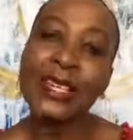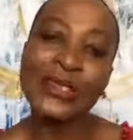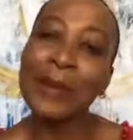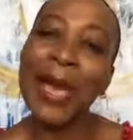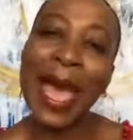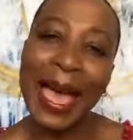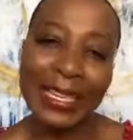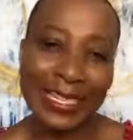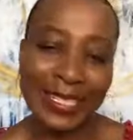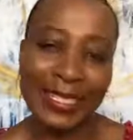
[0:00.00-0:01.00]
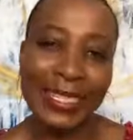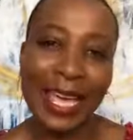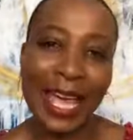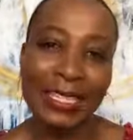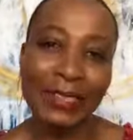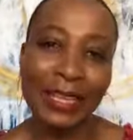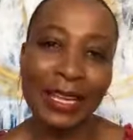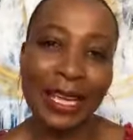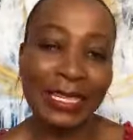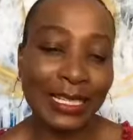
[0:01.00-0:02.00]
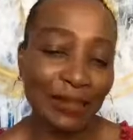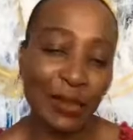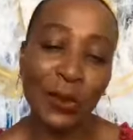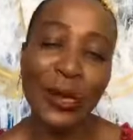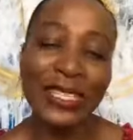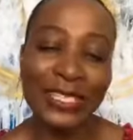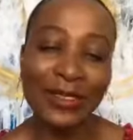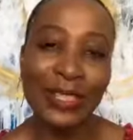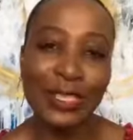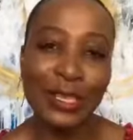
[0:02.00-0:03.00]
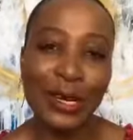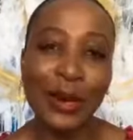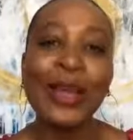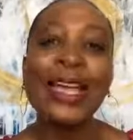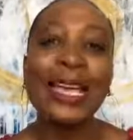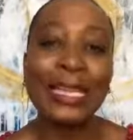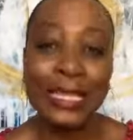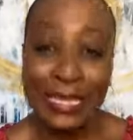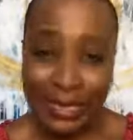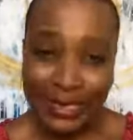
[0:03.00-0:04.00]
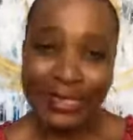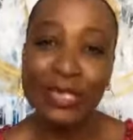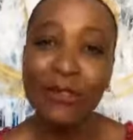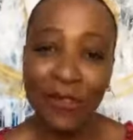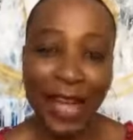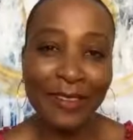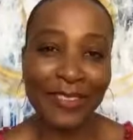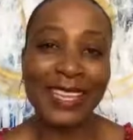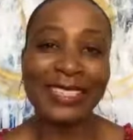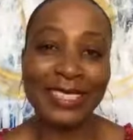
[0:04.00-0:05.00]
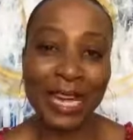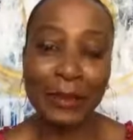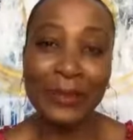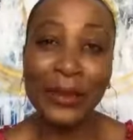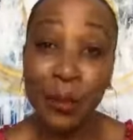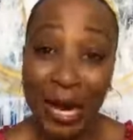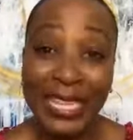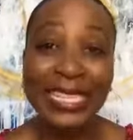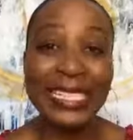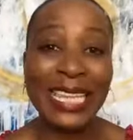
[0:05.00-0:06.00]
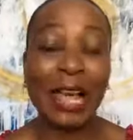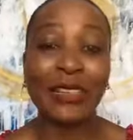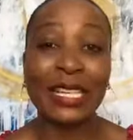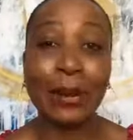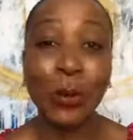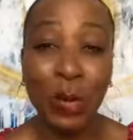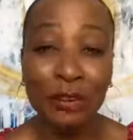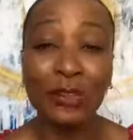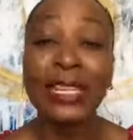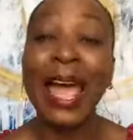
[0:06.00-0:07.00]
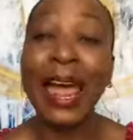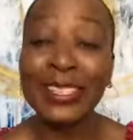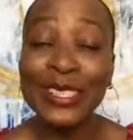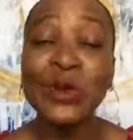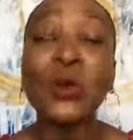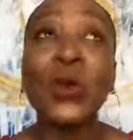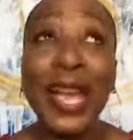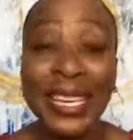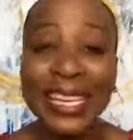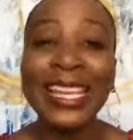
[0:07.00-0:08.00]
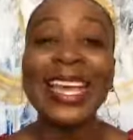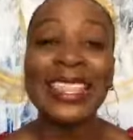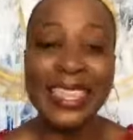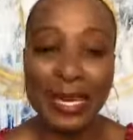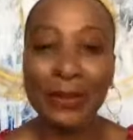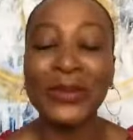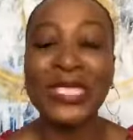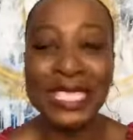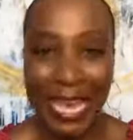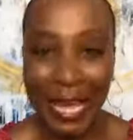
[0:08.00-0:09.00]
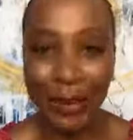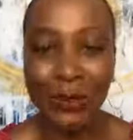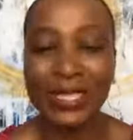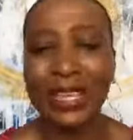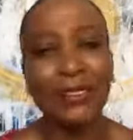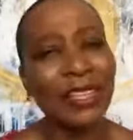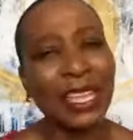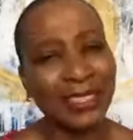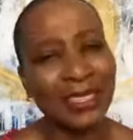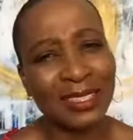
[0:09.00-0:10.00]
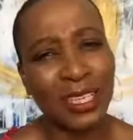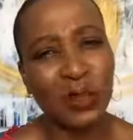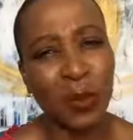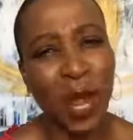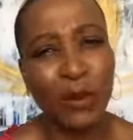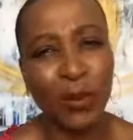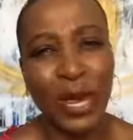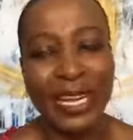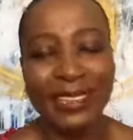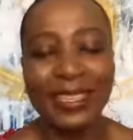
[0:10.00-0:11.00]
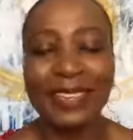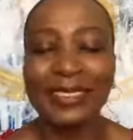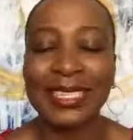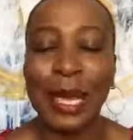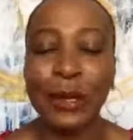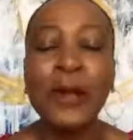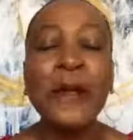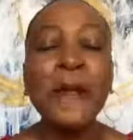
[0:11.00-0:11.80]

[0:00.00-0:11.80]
And so I'm adding to that, at least for the rest of this year, in addition to the five things that I'm writing down that I'm grateful, and actually writing them down, because I feel like there's such power in writing things down.